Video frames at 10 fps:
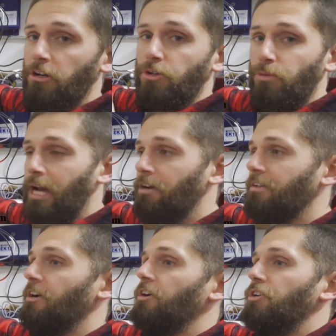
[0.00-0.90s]
ground
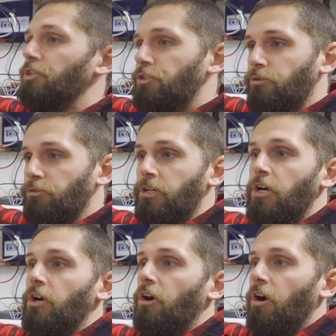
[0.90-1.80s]
and our neutrals
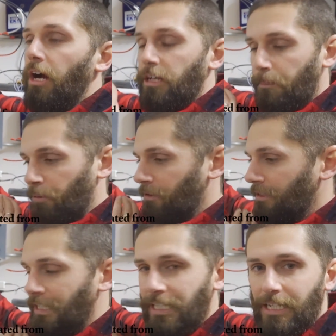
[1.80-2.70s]
are
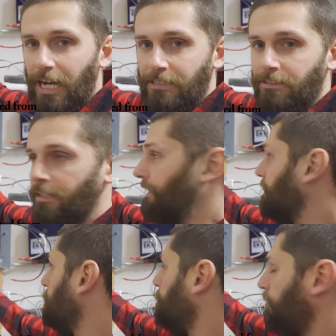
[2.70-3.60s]
completely isolated,
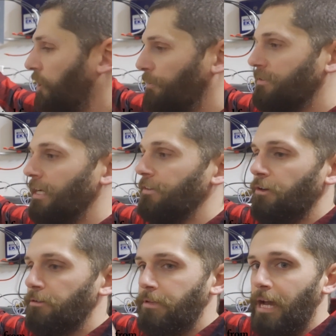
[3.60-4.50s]
100%. The
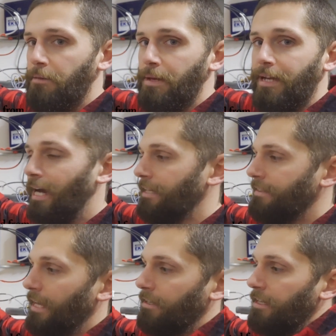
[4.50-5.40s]
only time they make
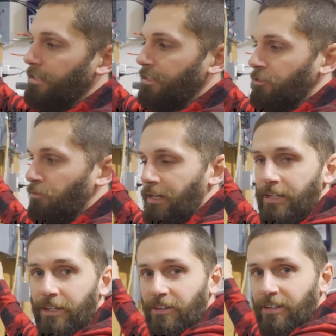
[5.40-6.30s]
contact is right
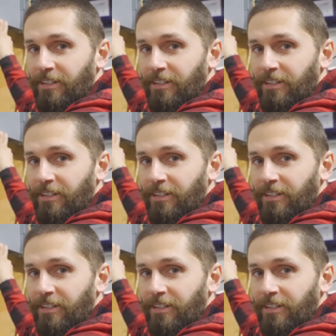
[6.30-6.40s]
here.